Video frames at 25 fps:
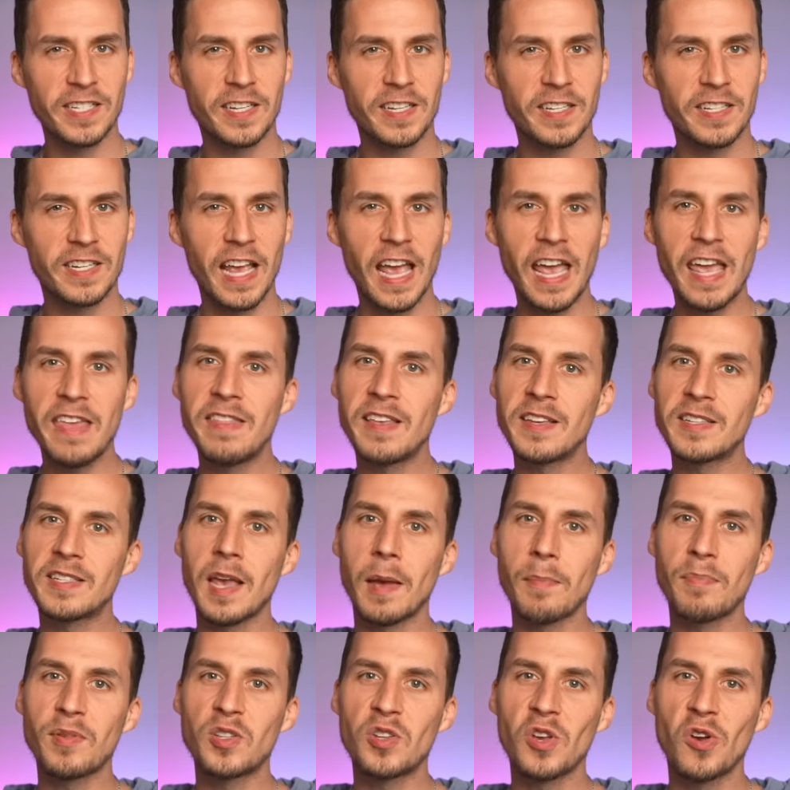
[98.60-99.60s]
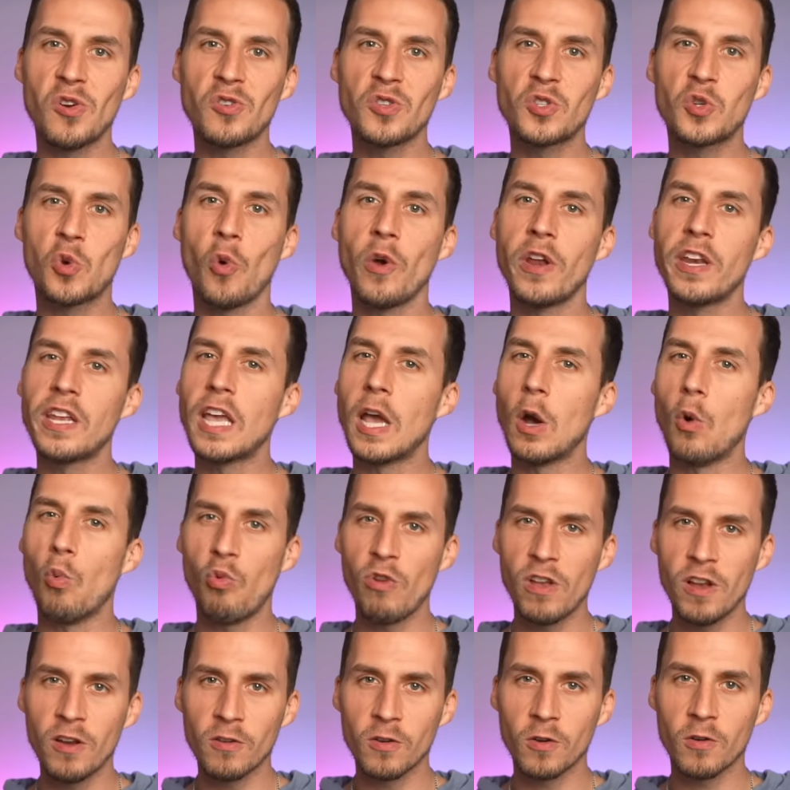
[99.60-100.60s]
to say, this episode is going to get
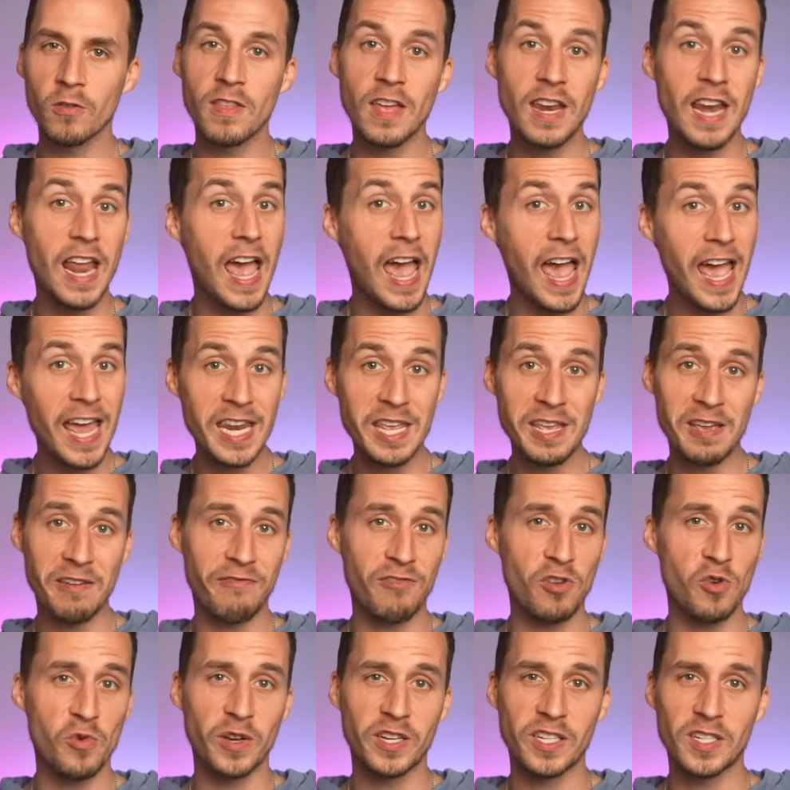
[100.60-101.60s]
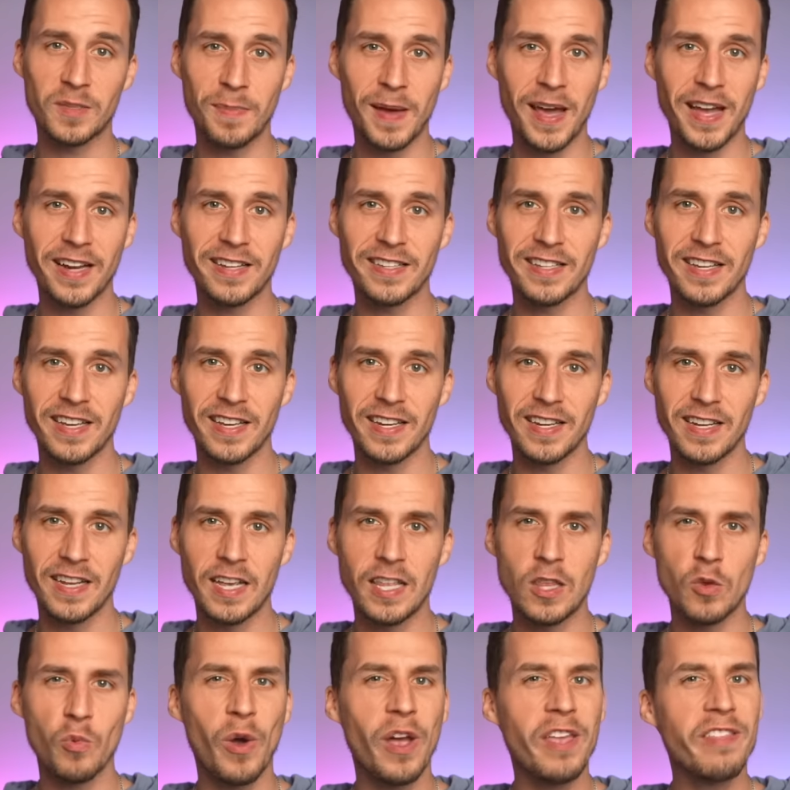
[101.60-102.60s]
weirder than any of you expected,
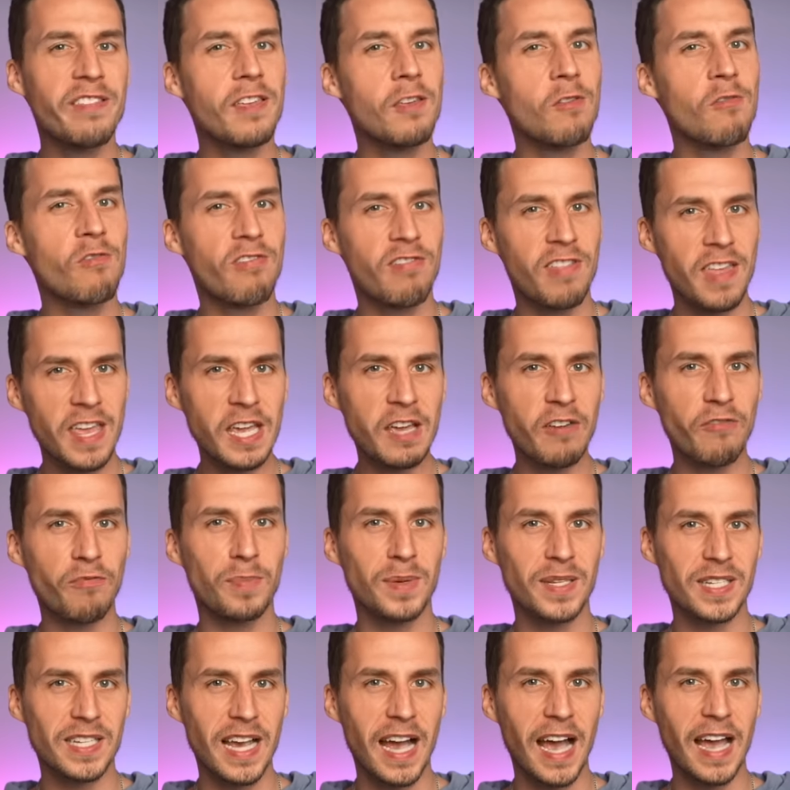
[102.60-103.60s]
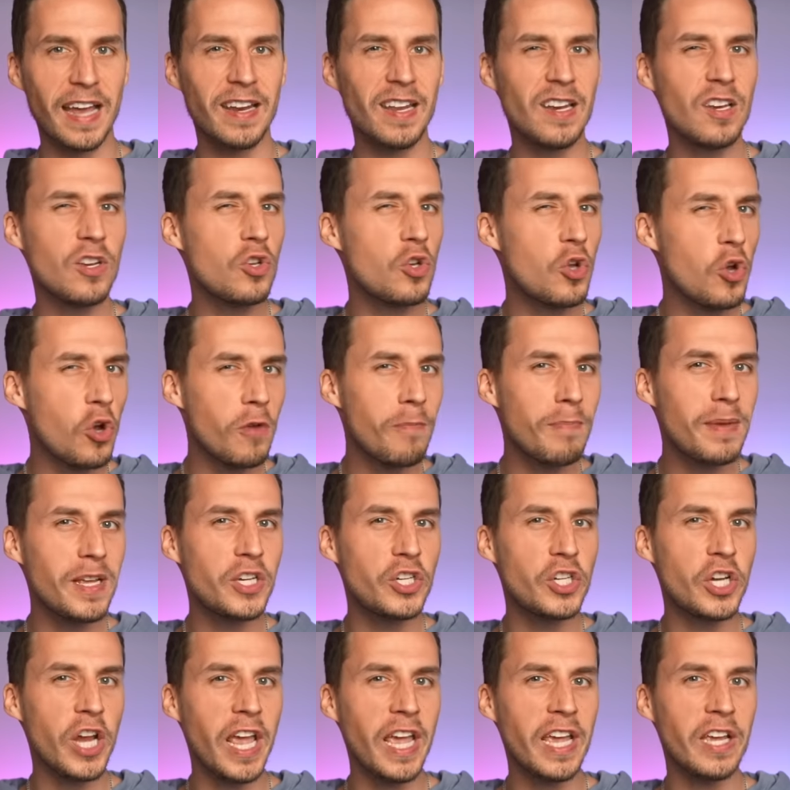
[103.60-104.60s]
and the way that you think of Poseidon could be
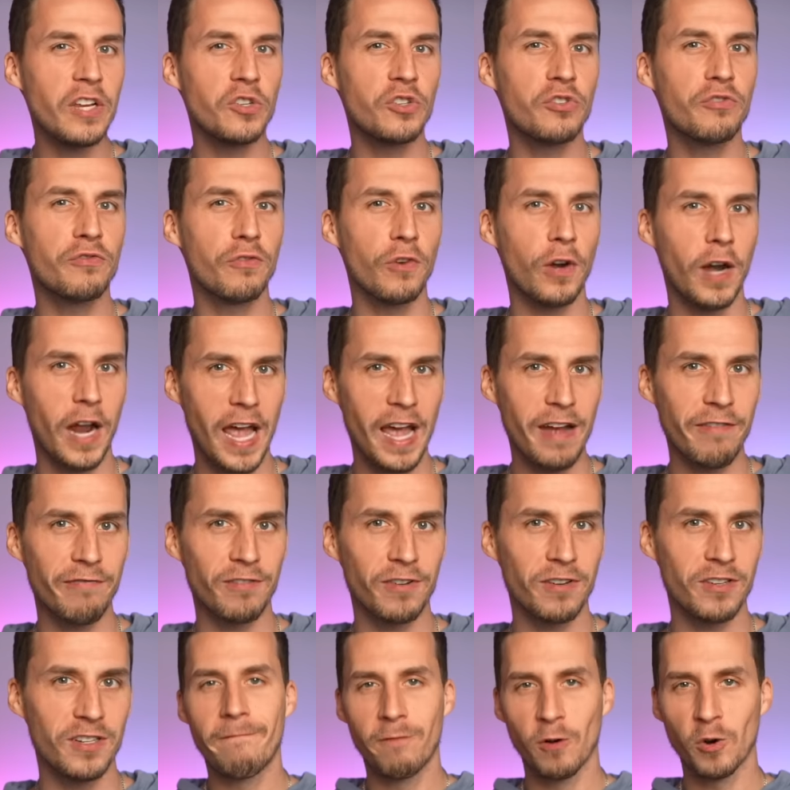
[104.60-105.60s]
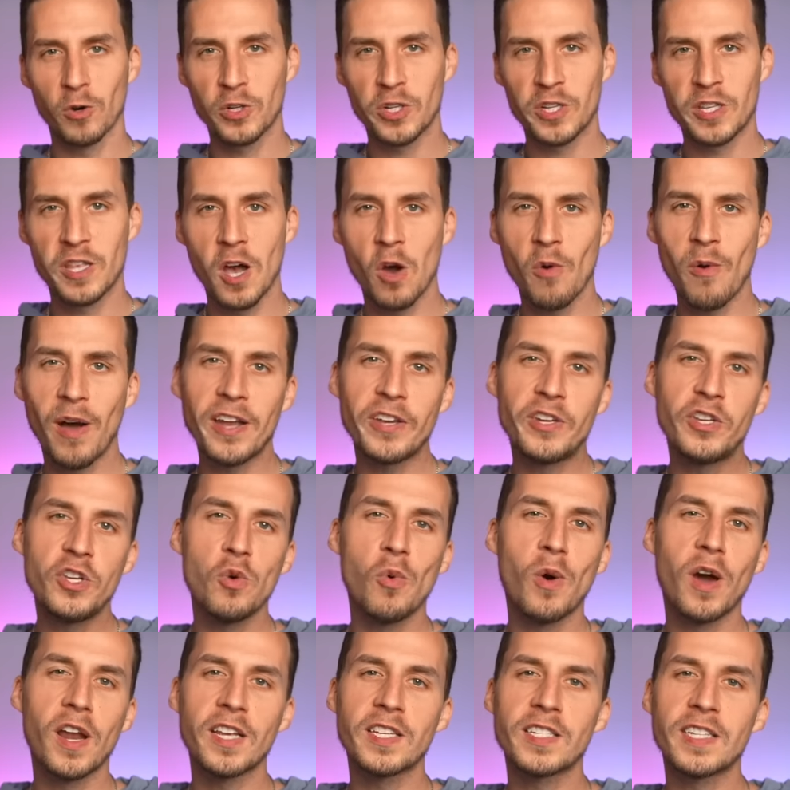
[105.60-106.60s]
changed forever. First, though, I do
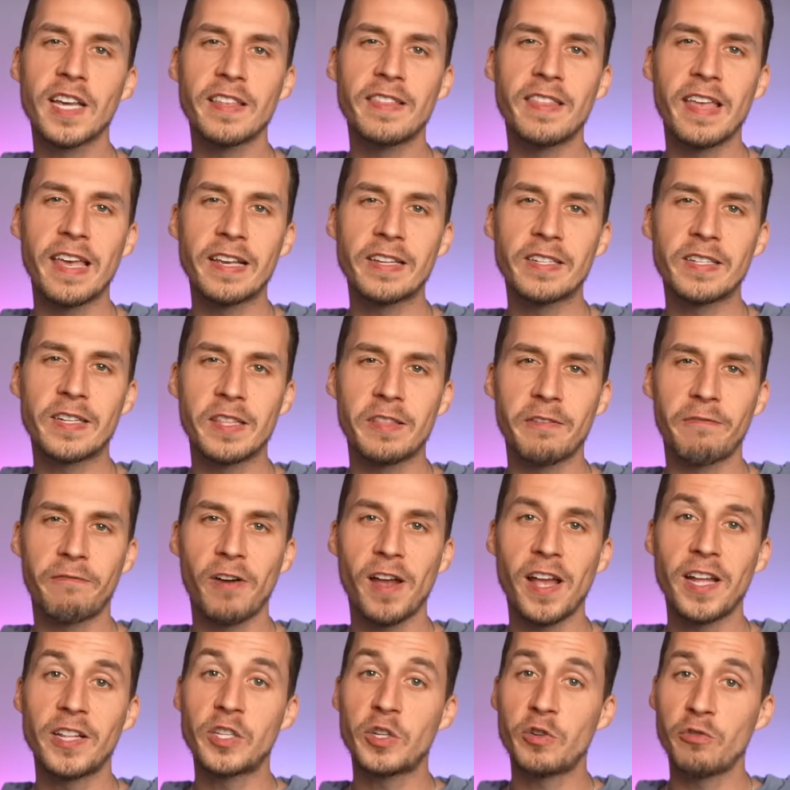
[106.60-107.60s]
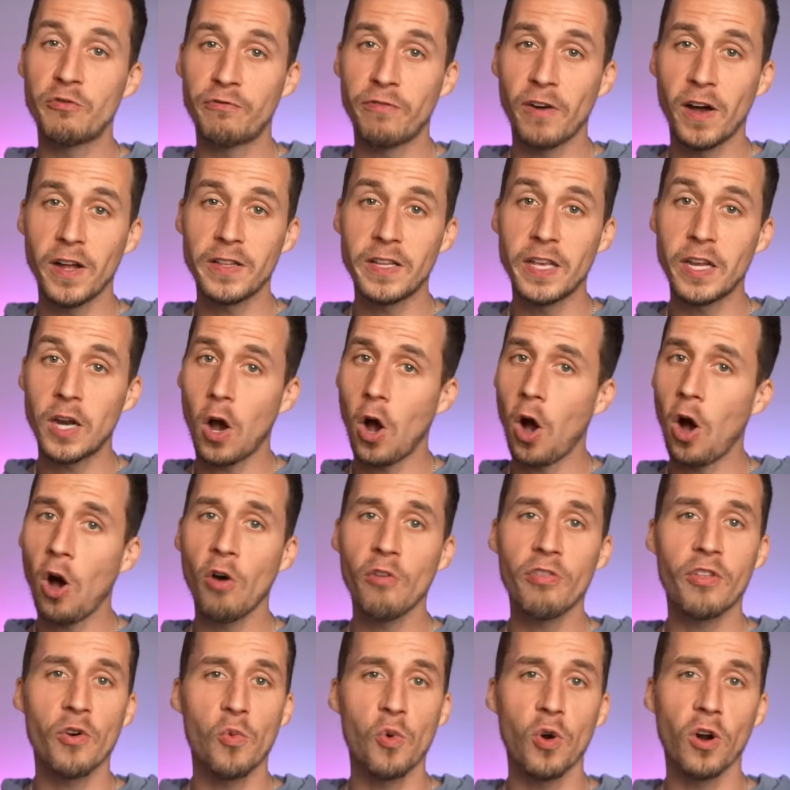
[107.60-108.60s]
want to say thanks to the friends who funded
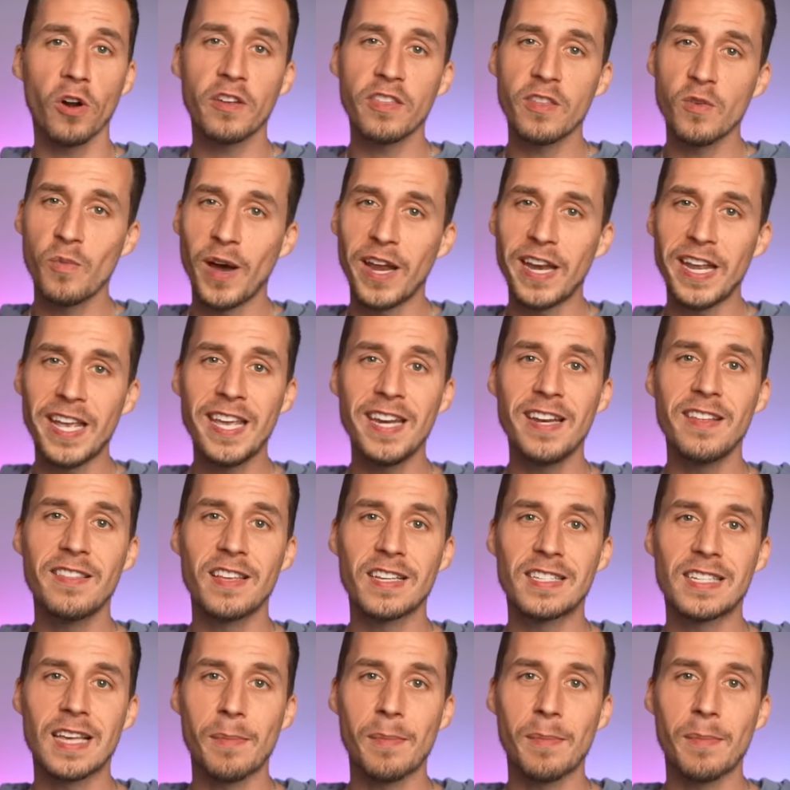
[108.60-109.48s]
all the work that went into this